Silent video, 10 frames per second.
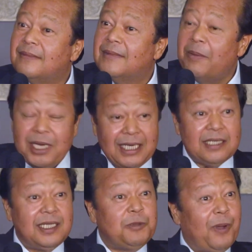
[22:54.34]
I mean,
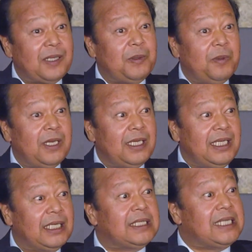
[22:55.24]
does this
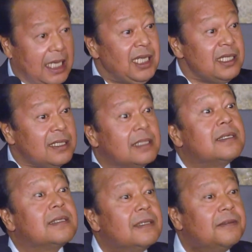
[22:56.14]
possibility exist?